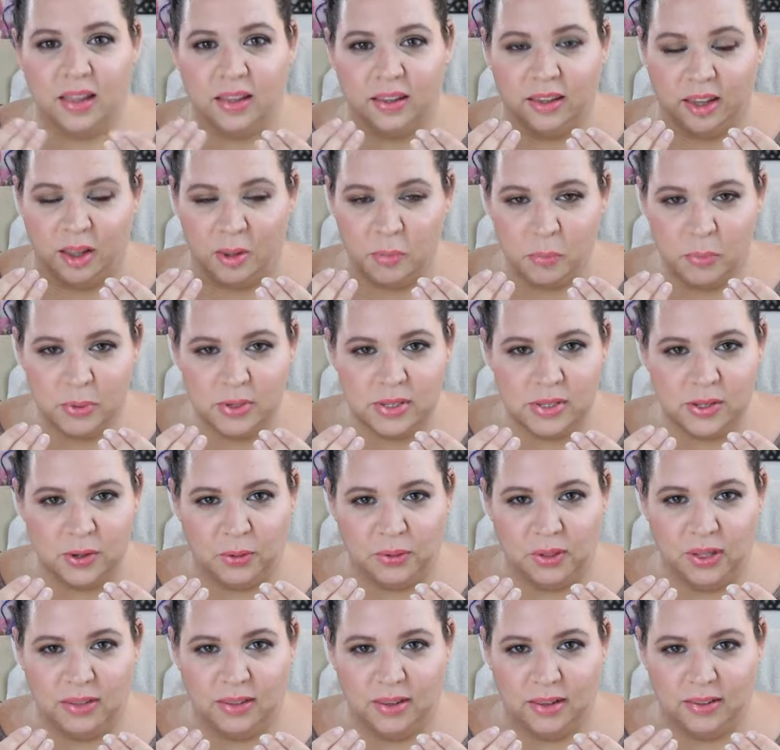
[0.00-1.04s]
Lip was the
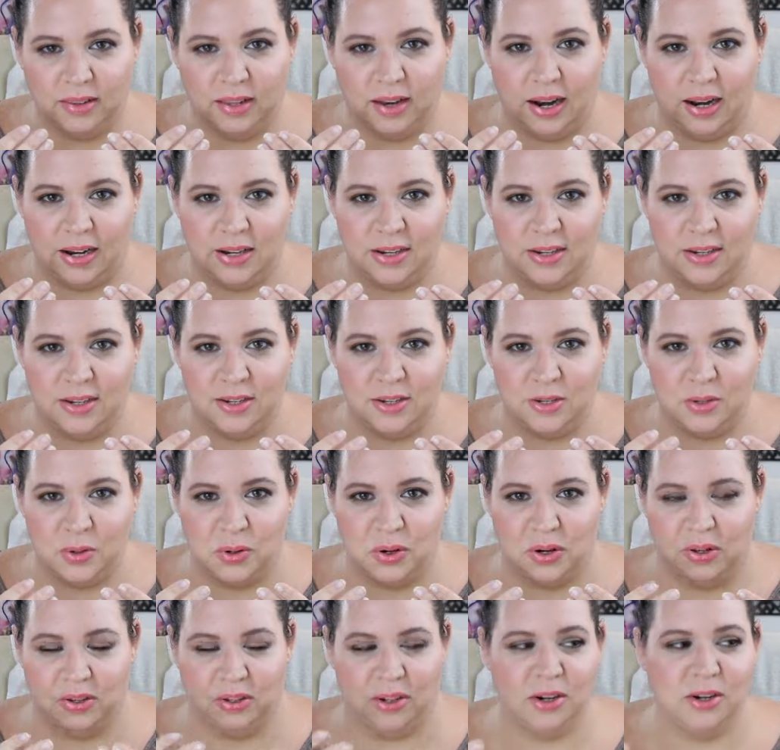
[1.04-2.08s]
only thing that I didn't do
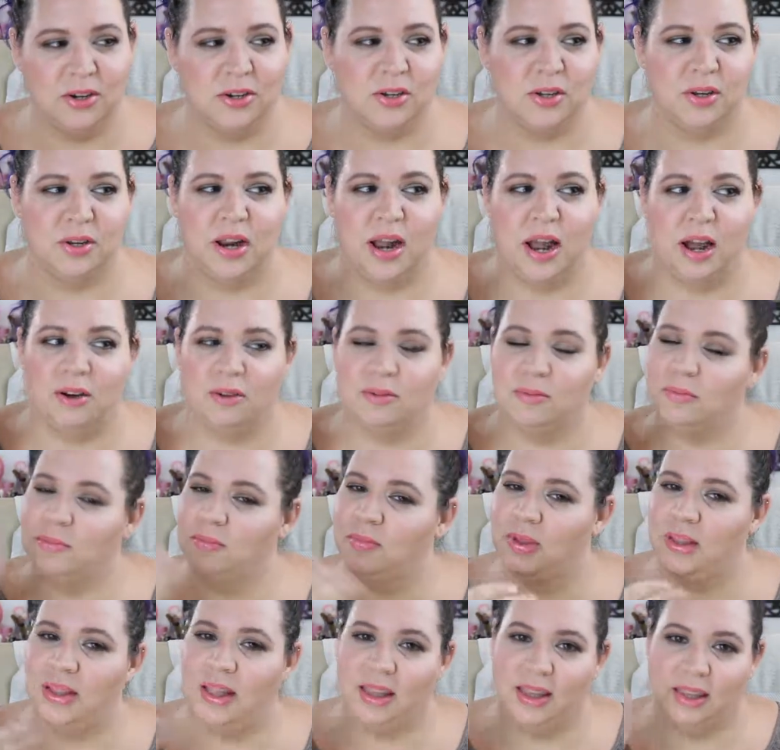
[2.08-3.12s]
earlier, so now
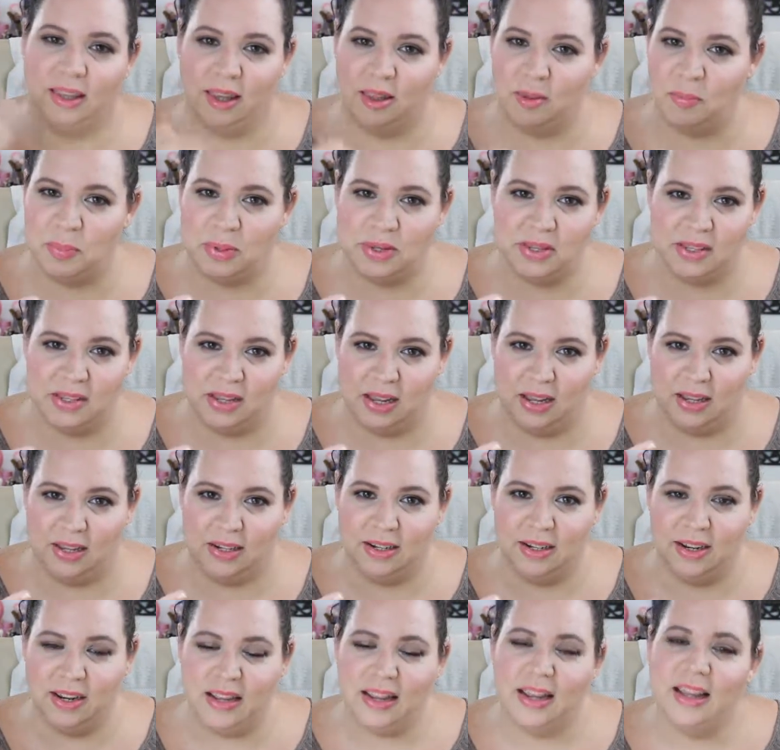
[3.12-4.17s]
lip is
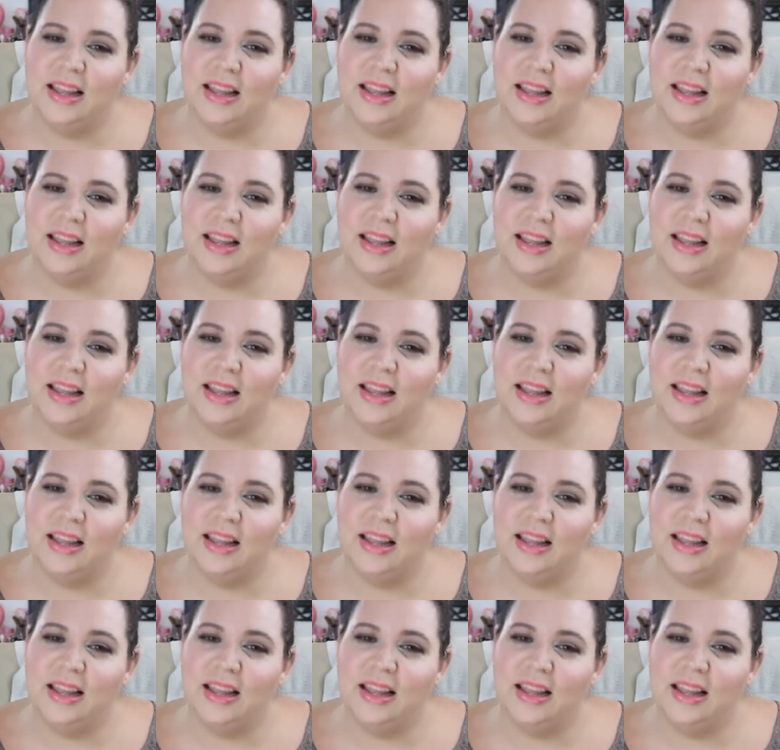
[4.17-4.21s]
done.